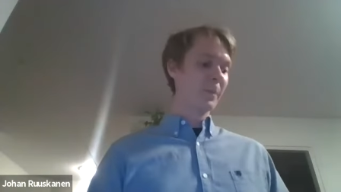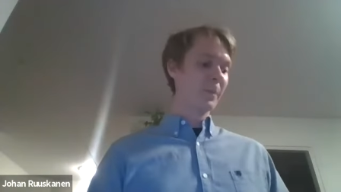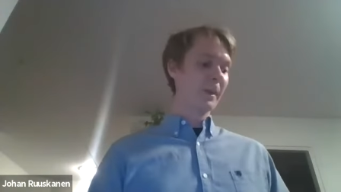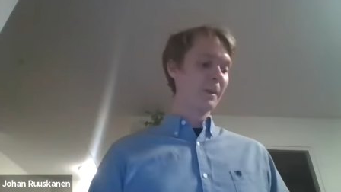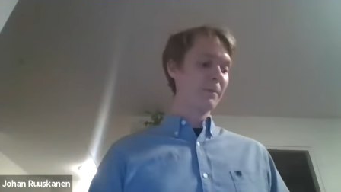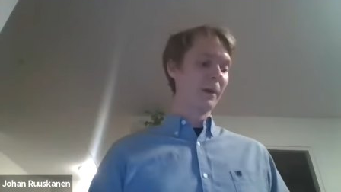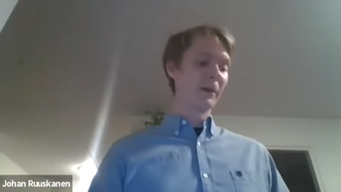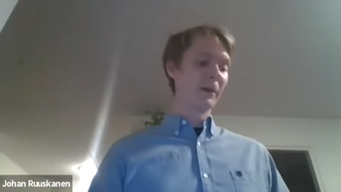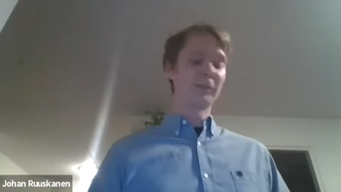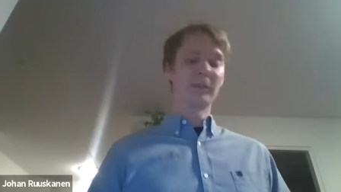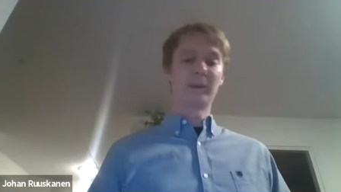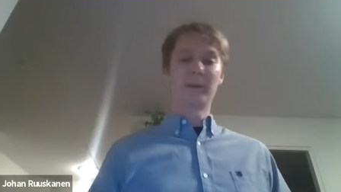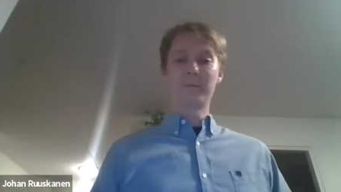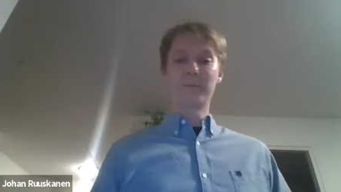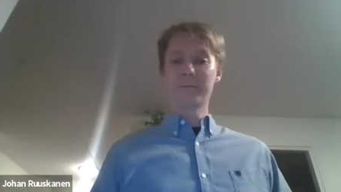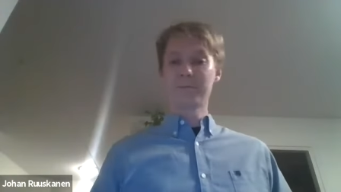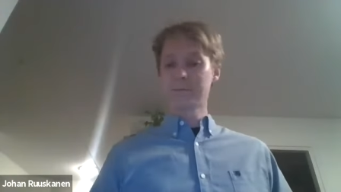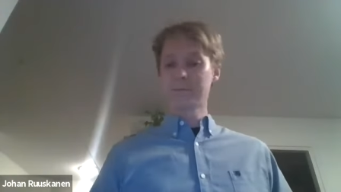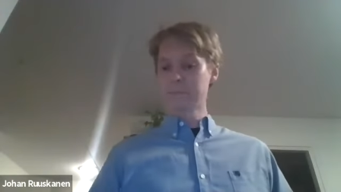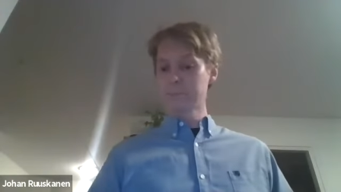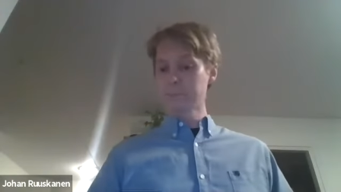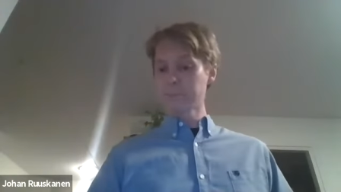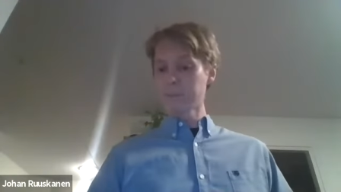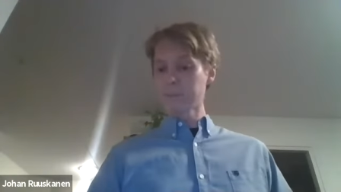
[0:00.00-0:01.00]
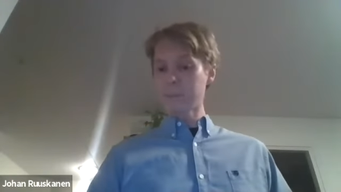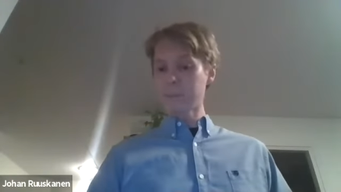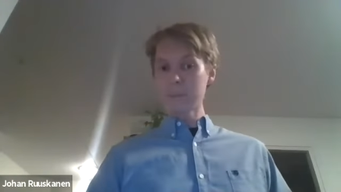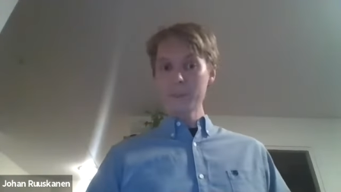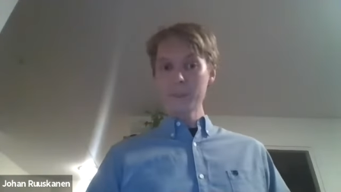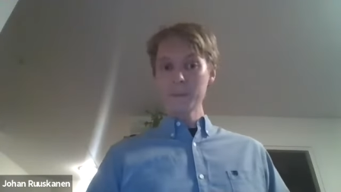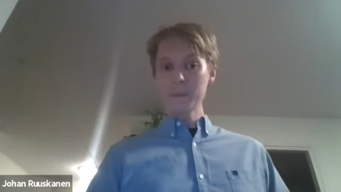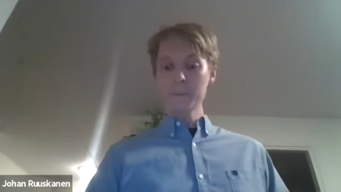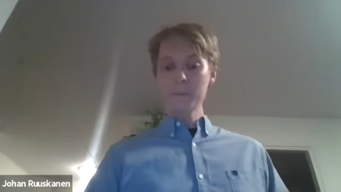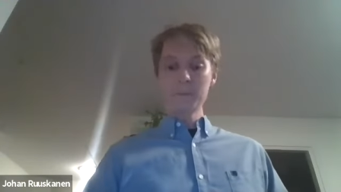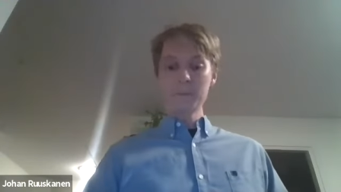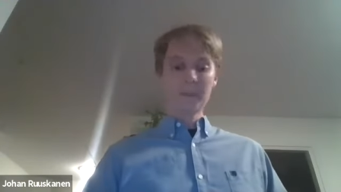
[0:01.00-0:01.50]
basically,
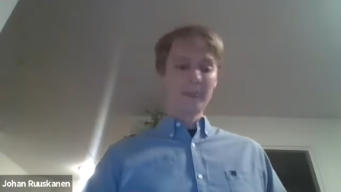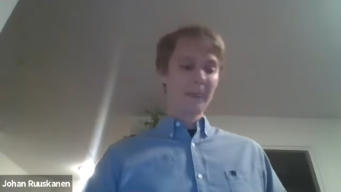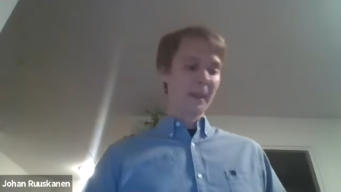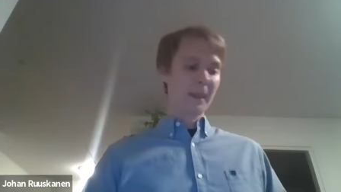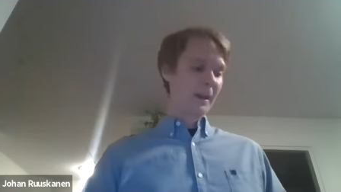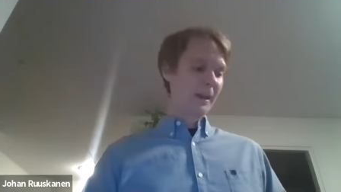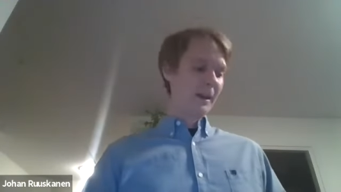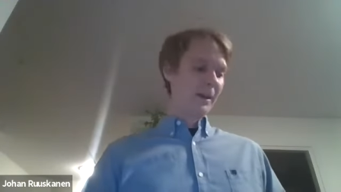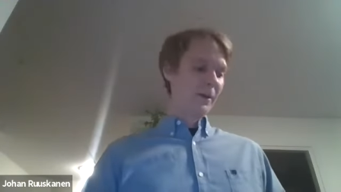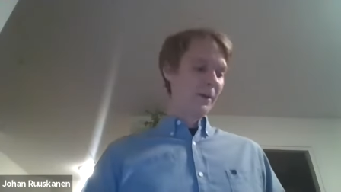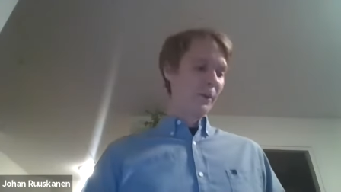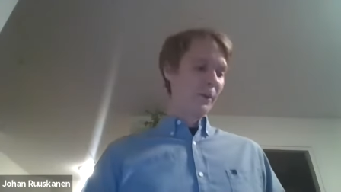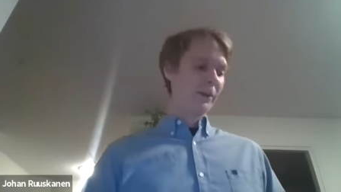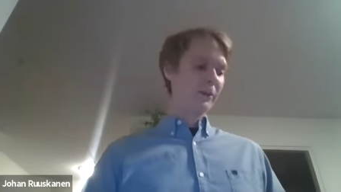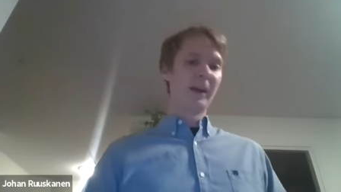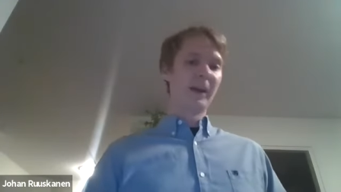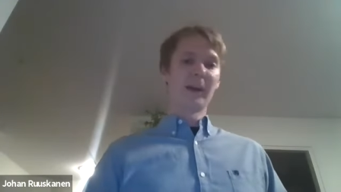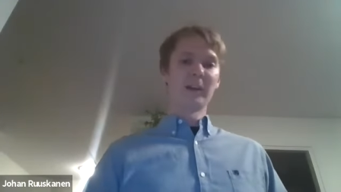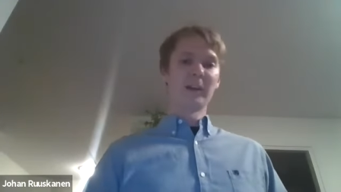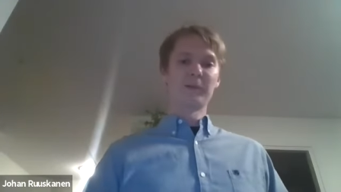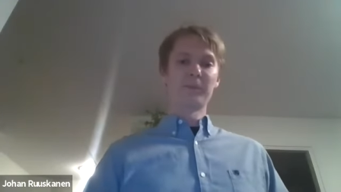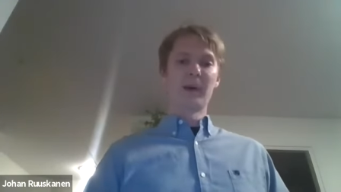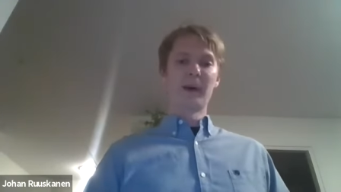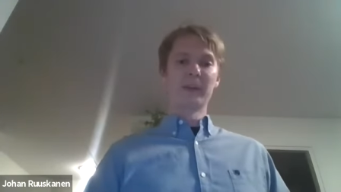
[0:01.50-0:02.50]
which is nice.